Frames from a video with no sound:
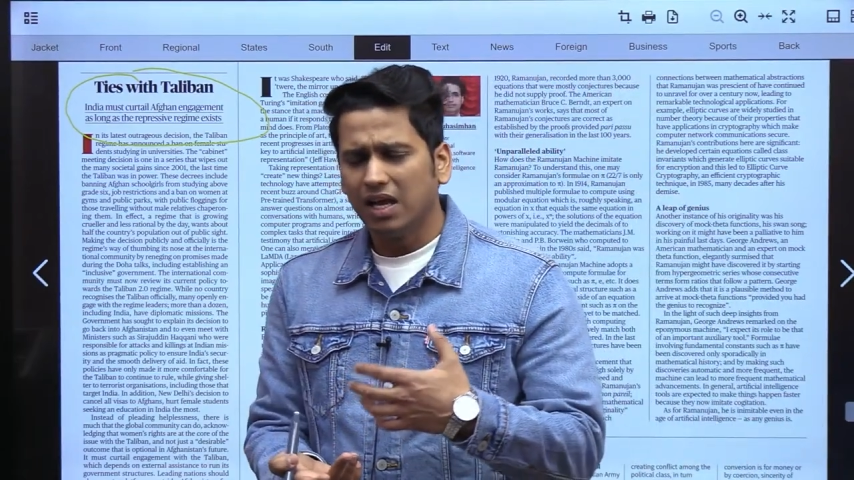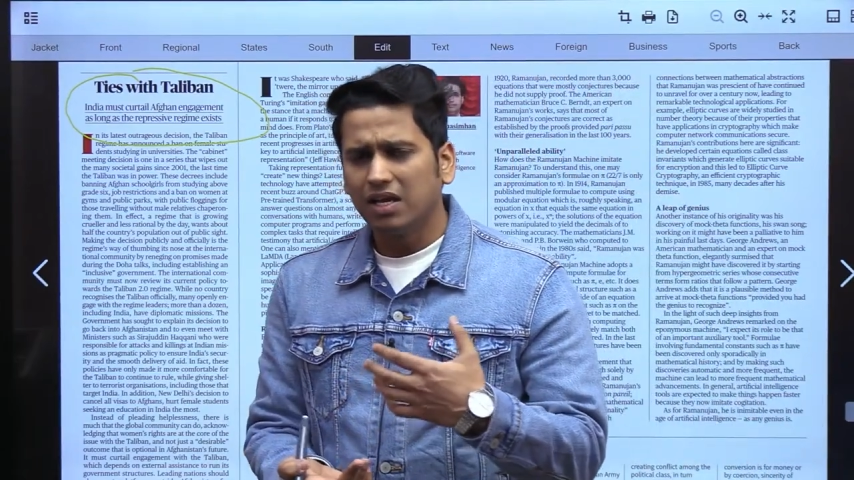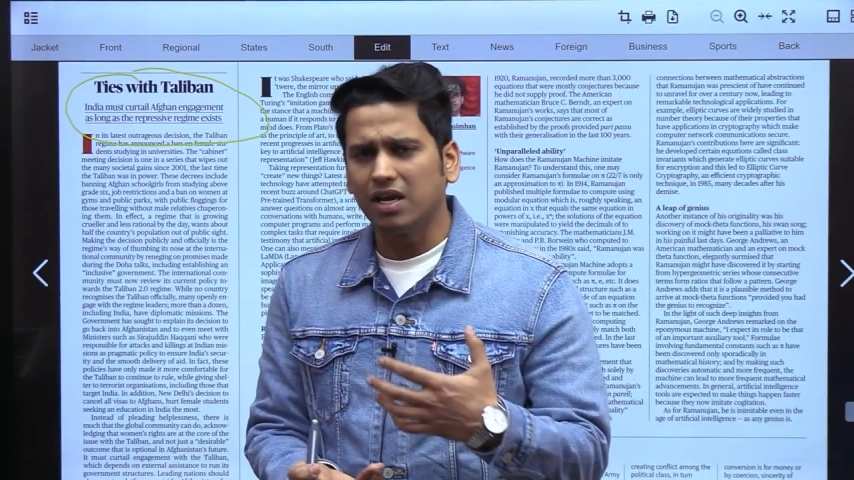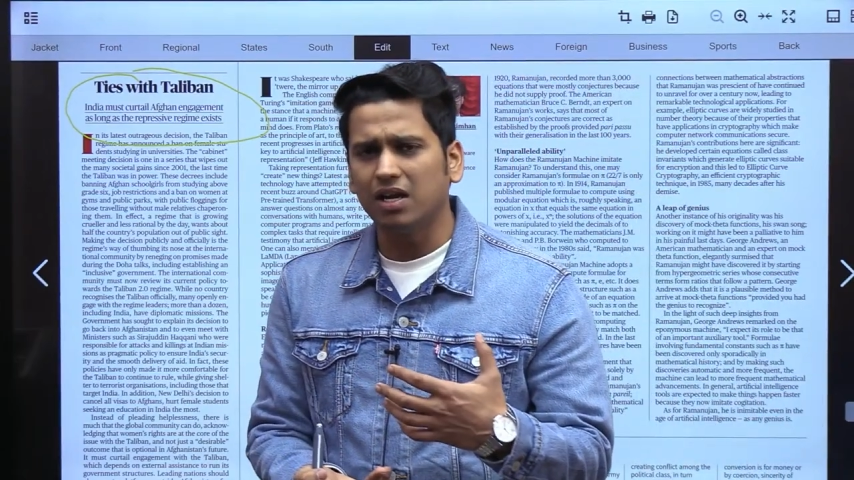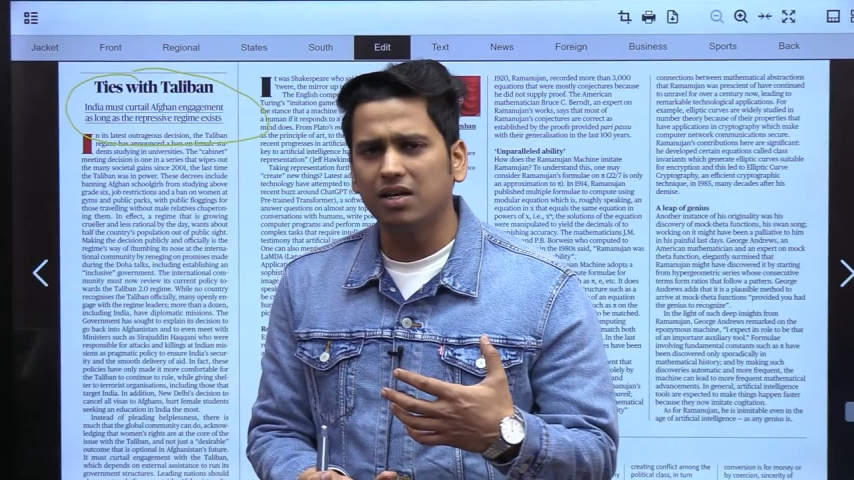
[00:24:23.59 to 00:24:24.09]

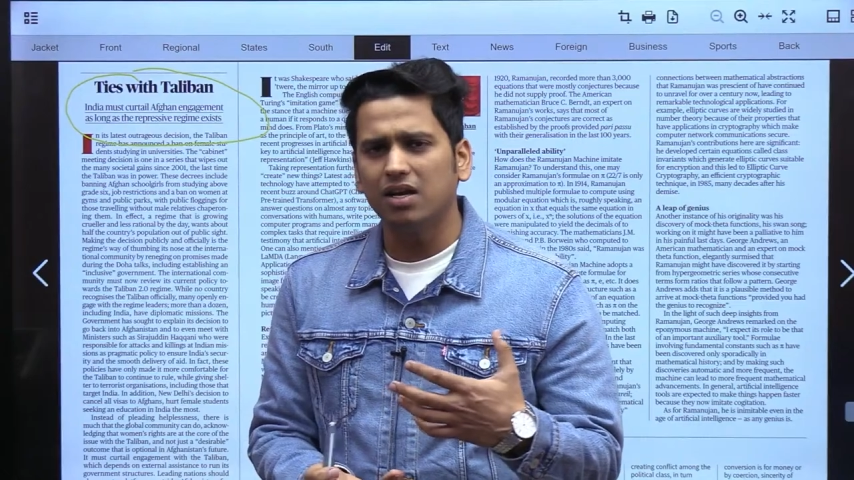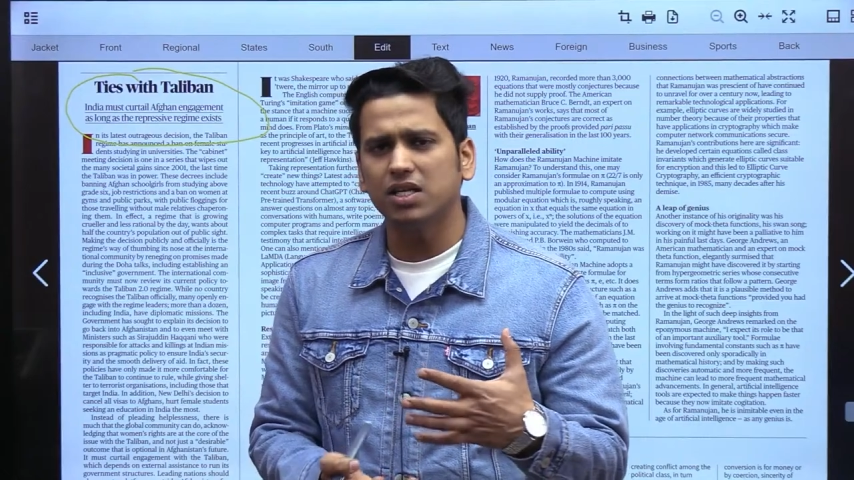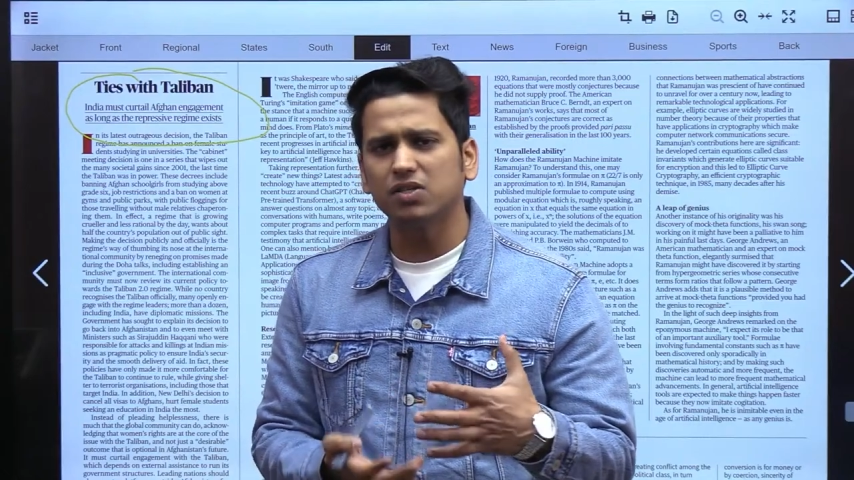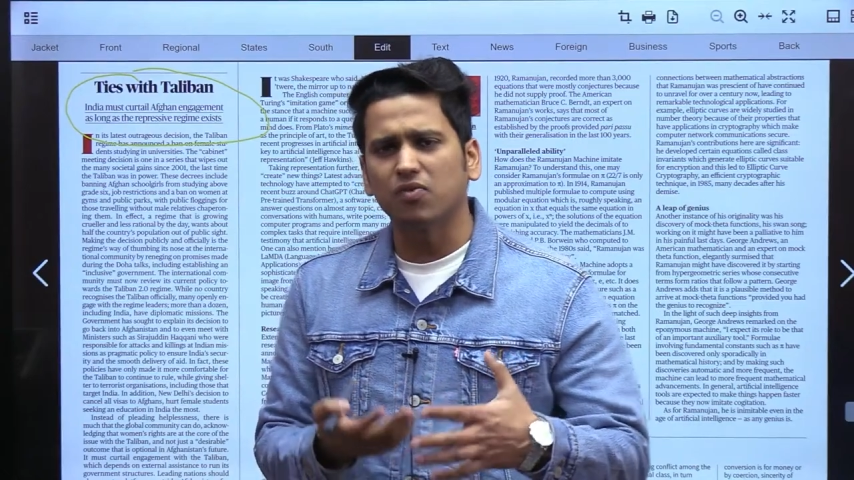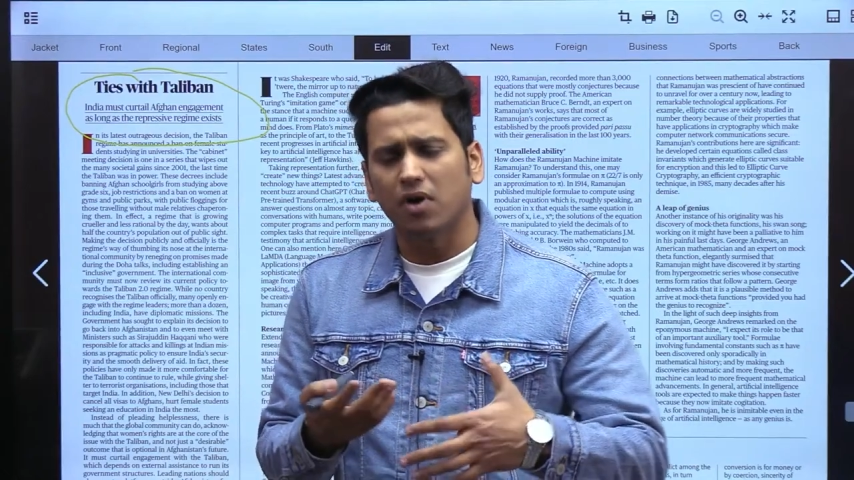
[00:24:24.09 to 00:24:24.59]
cater
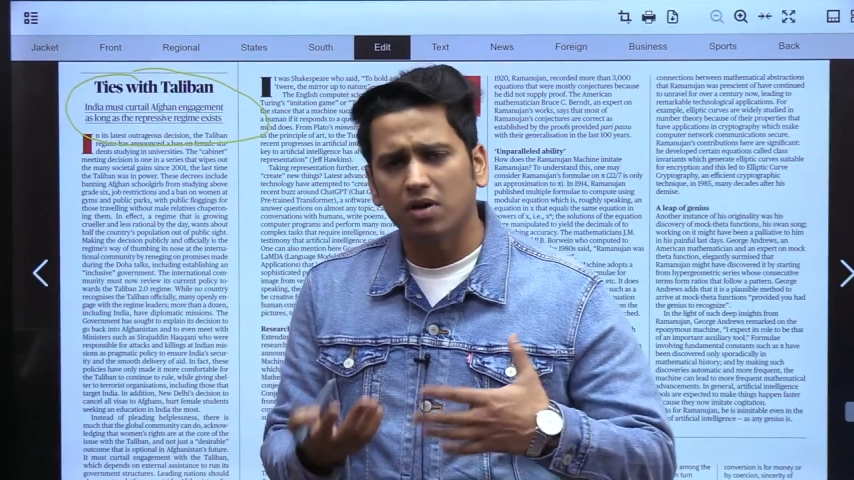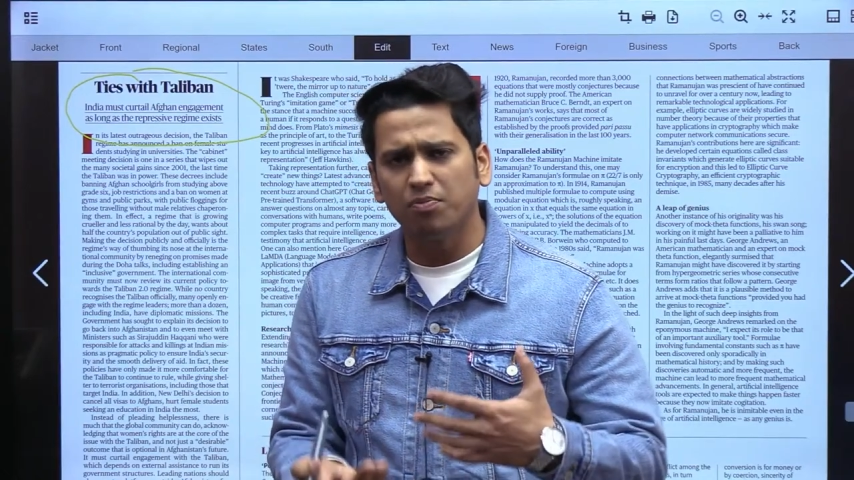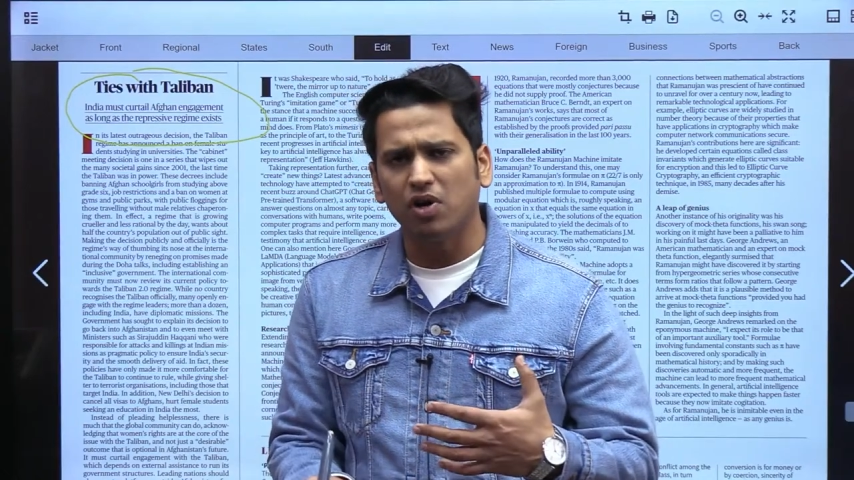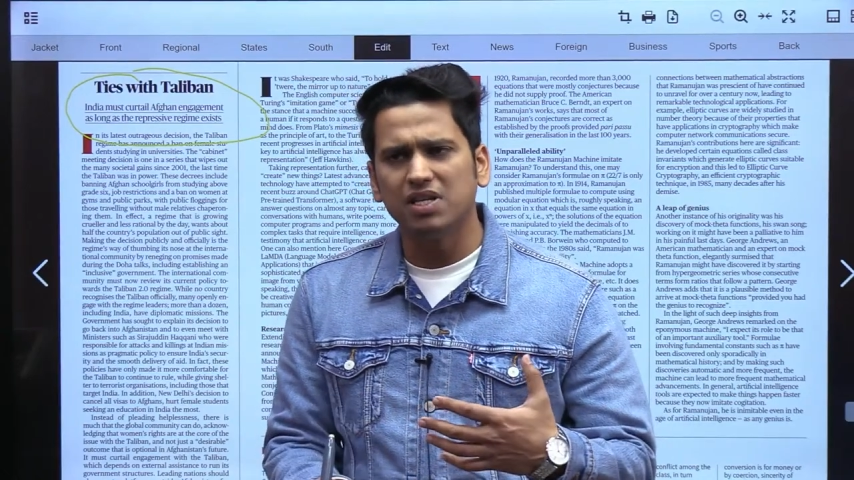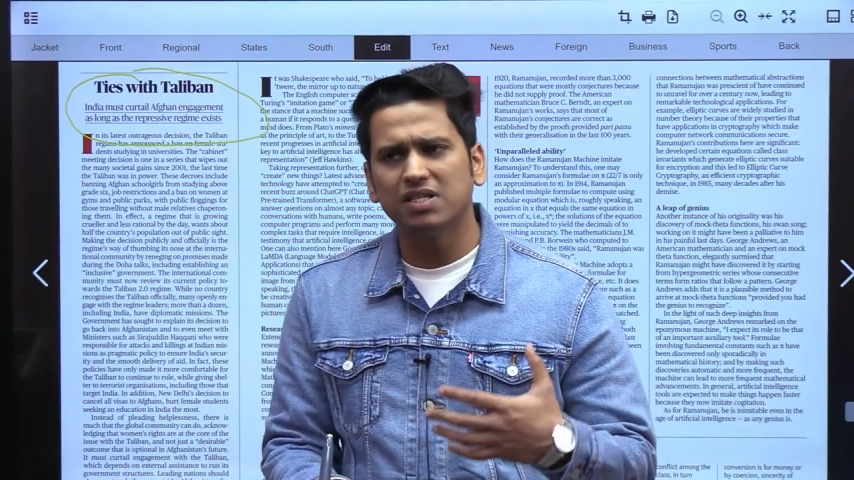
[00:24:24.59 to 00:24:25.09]
its foreign
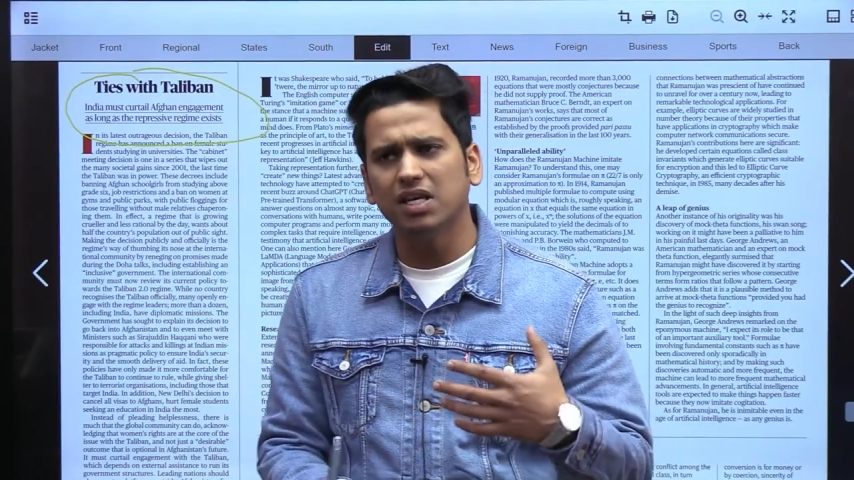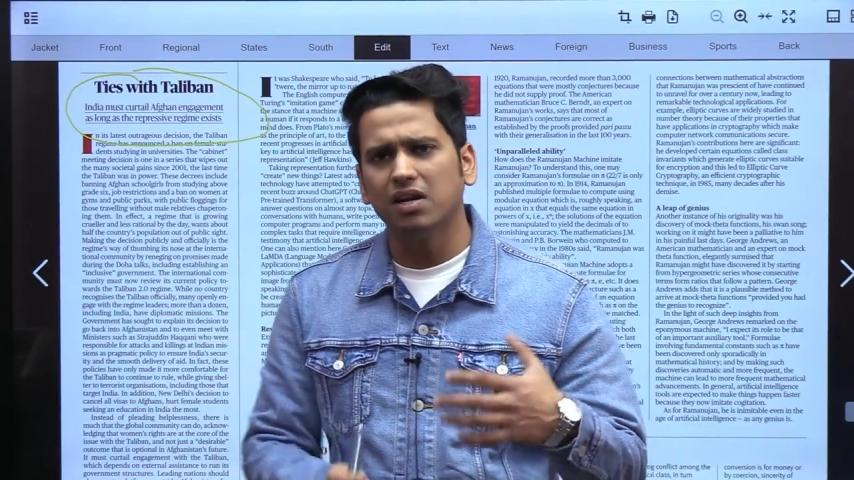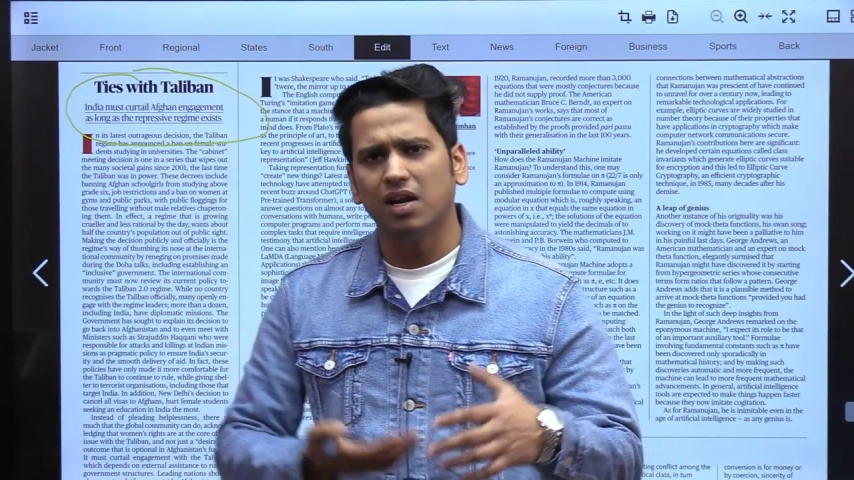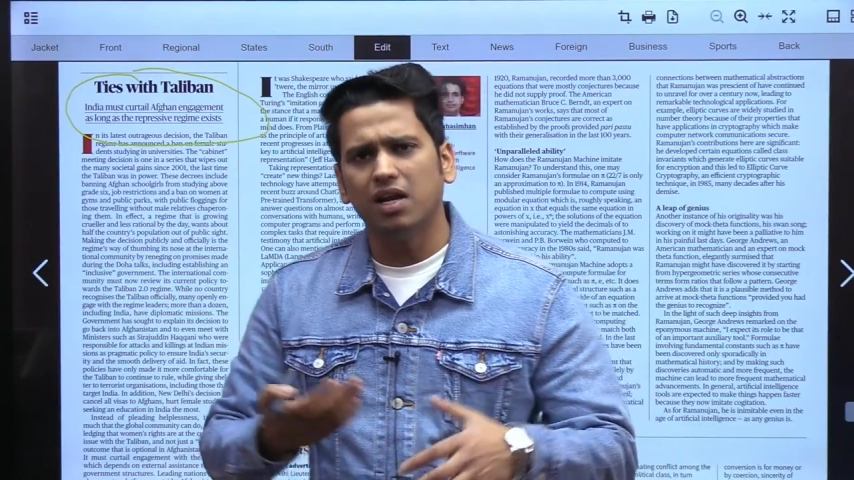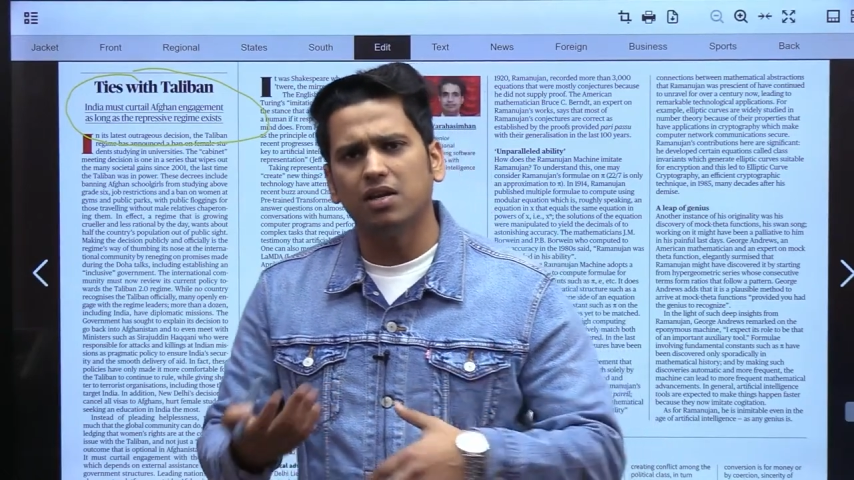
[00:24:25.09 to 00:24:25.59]
policy
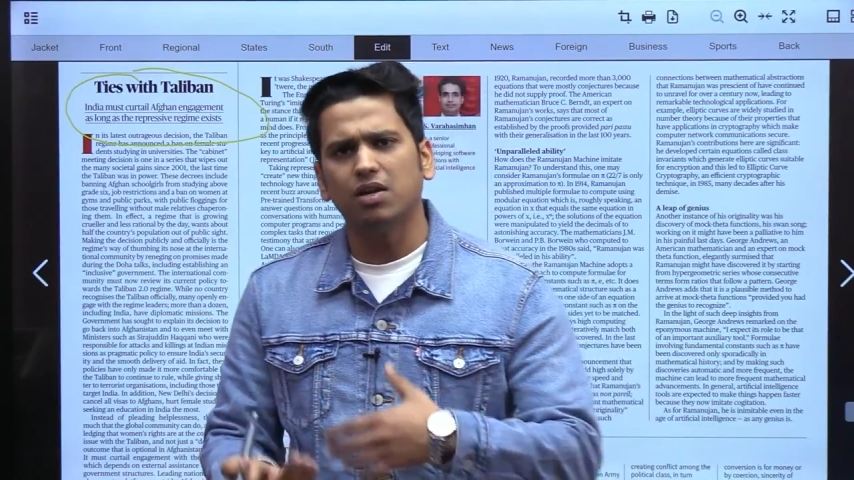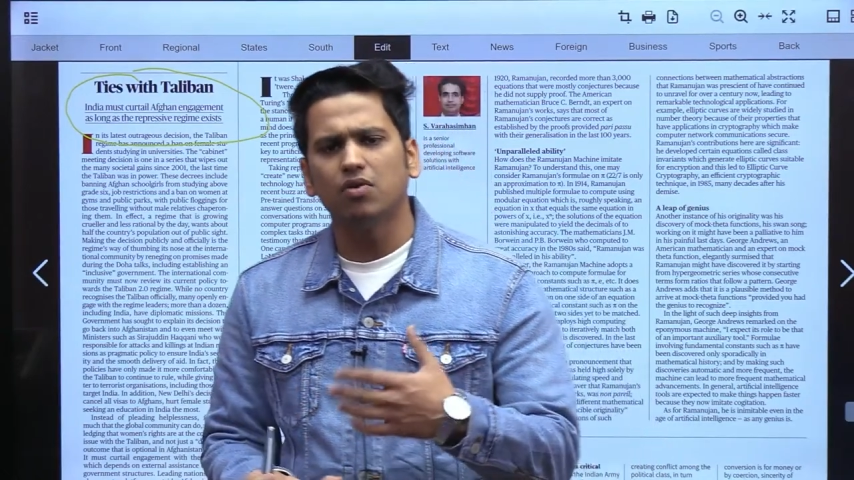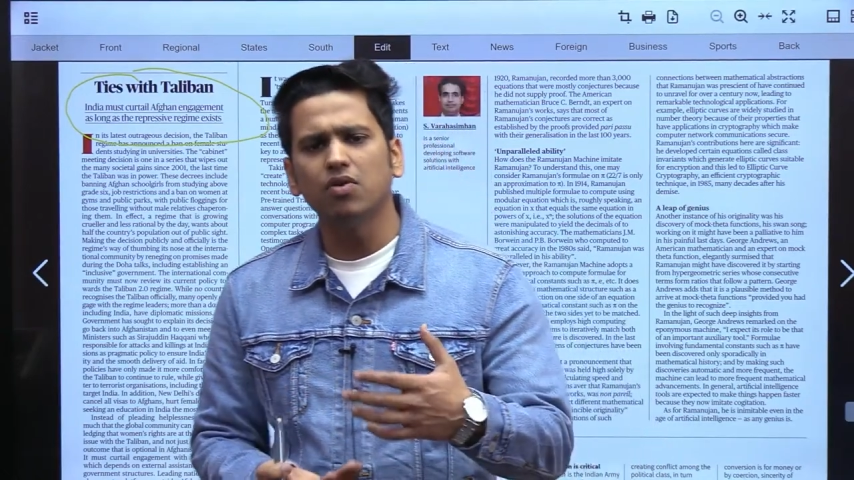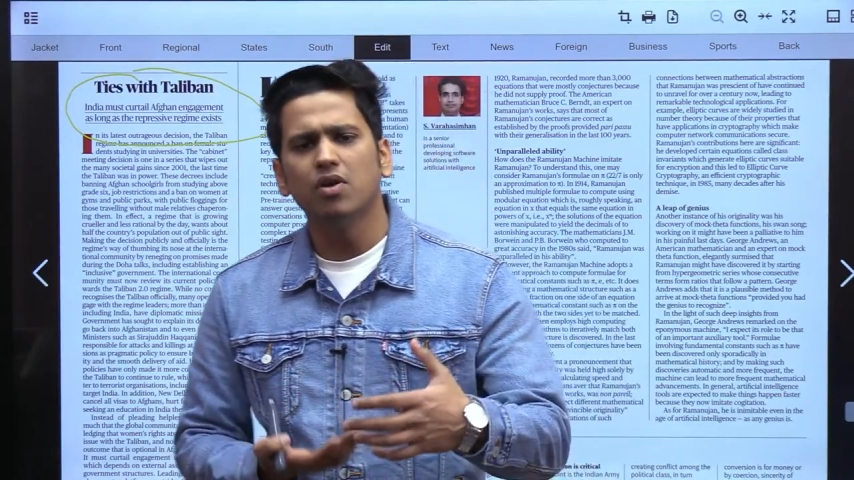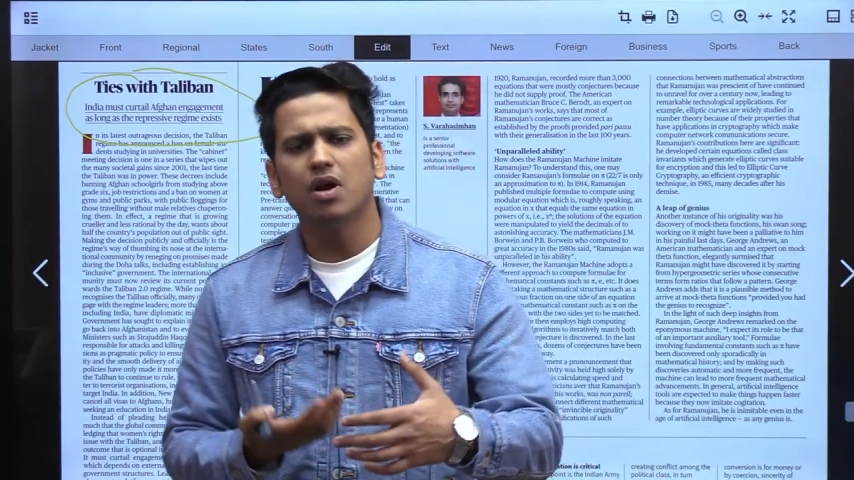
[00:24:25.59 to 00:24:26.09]
related
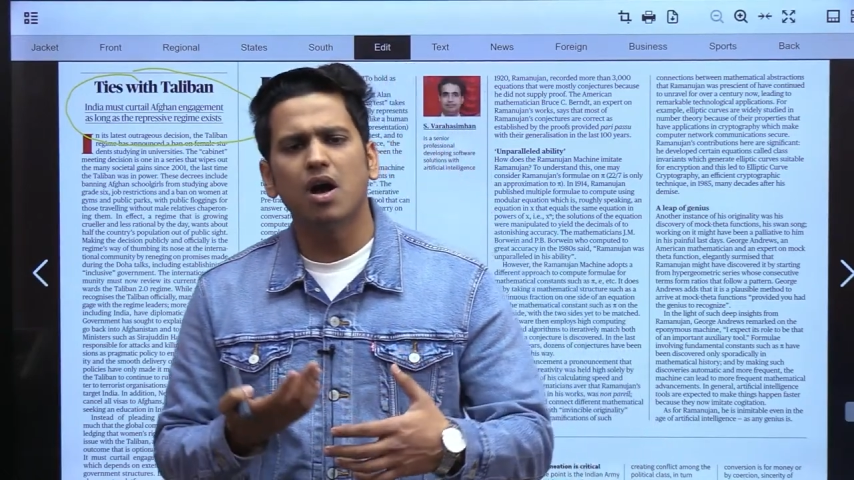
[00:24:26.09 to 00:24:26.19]
to